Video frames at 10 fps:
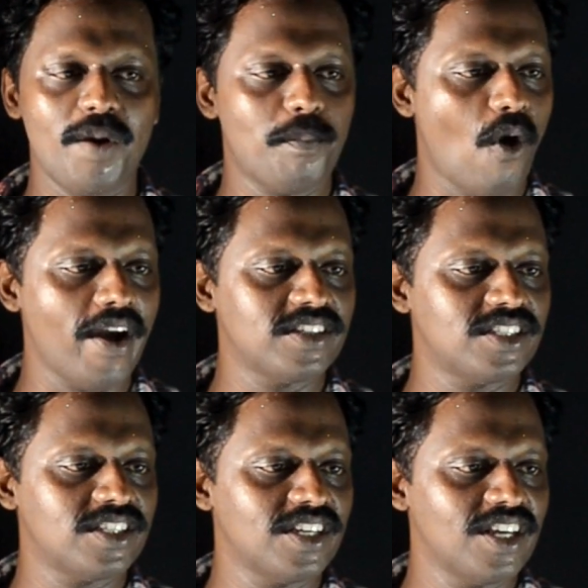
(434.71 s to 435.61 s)

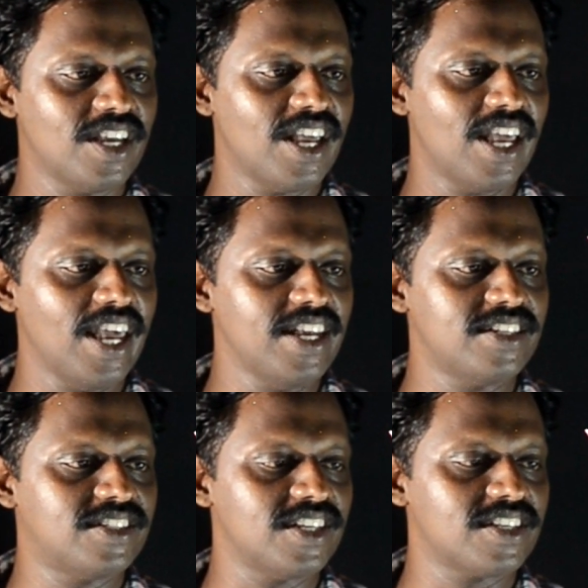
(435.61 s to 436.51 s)

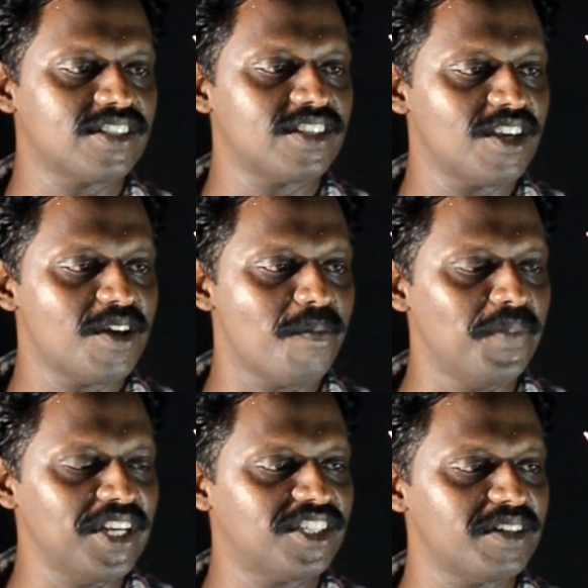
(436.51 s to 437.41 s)
1.86
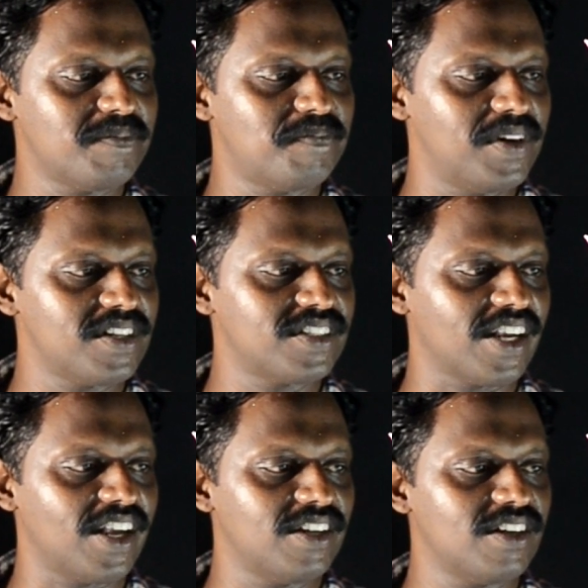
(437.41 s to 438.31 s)
meter
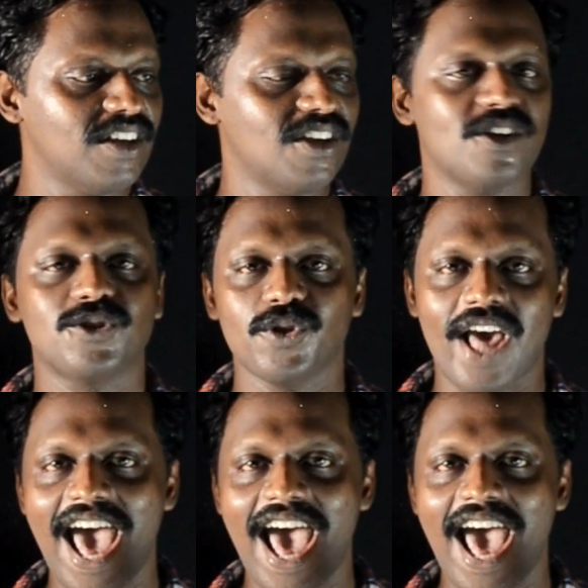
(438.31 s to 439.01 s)
per second.